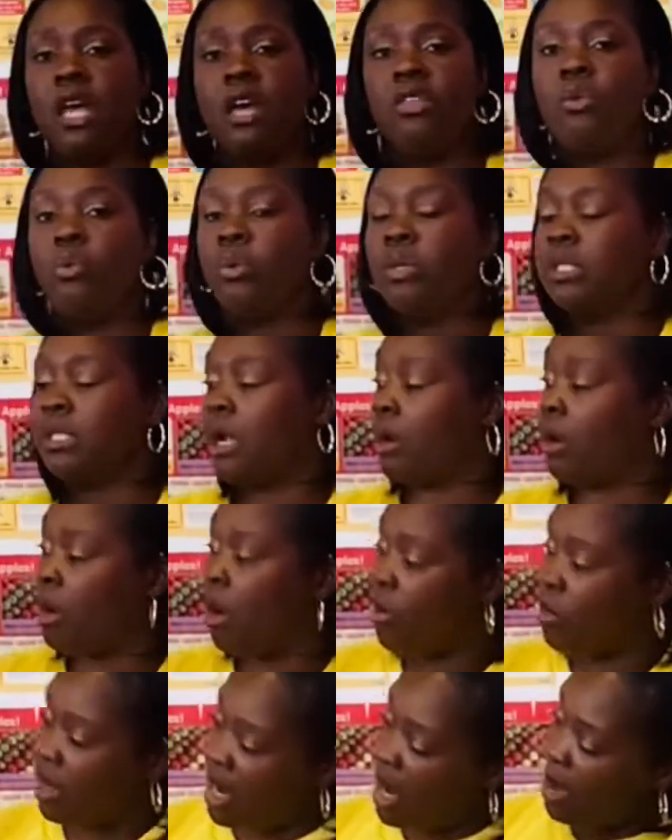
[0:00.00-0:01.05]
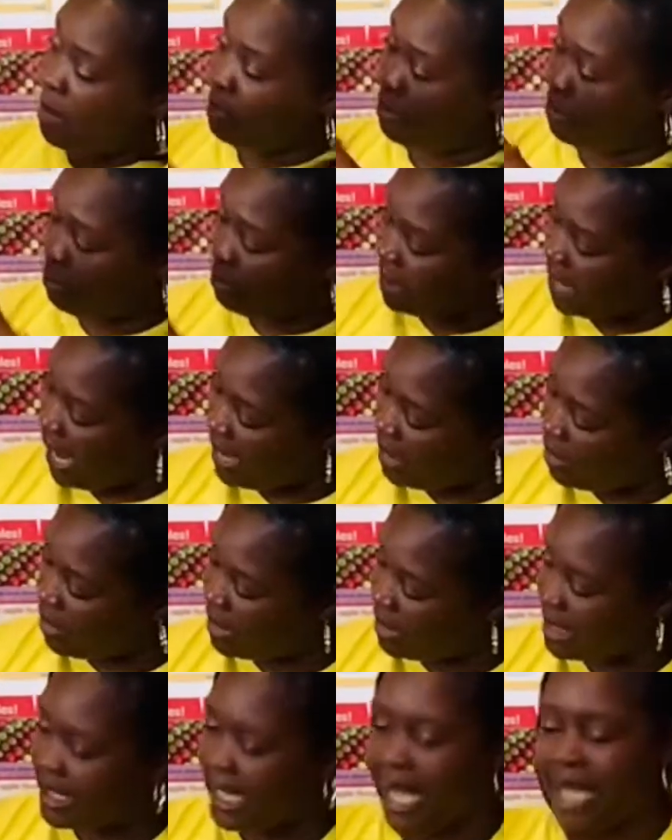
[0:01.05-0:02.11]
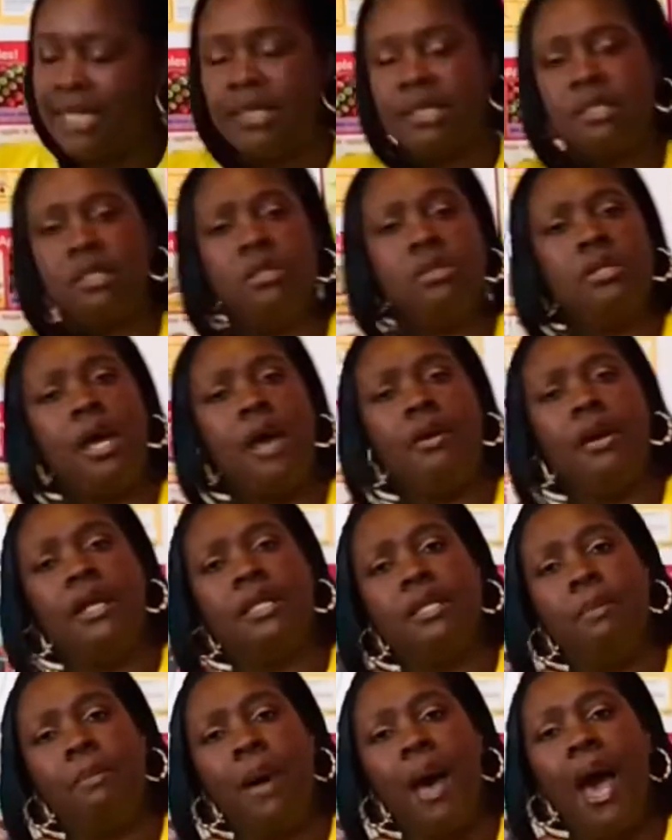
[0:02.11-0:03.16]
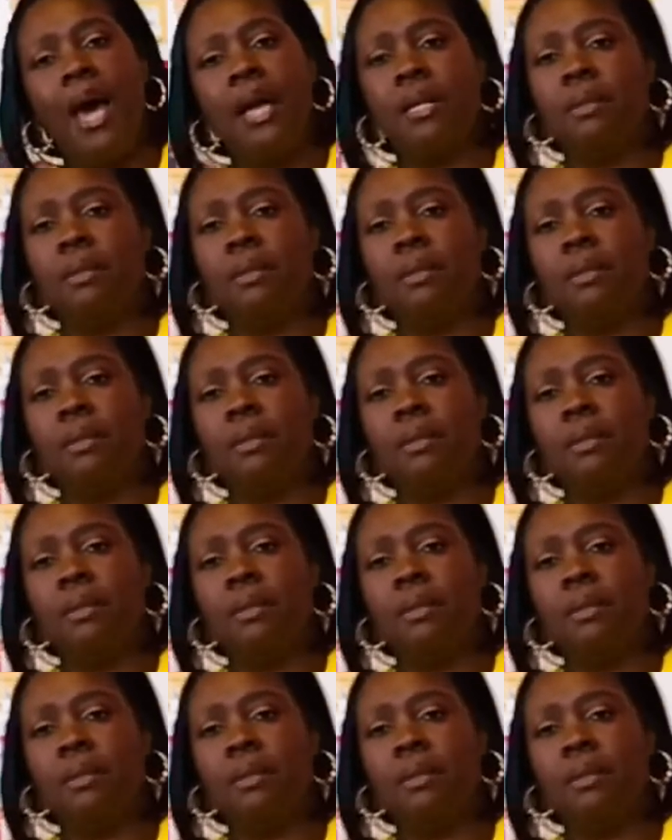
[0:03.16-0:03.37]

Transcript: ones are going up, but I noticed that he's still down at the bottom.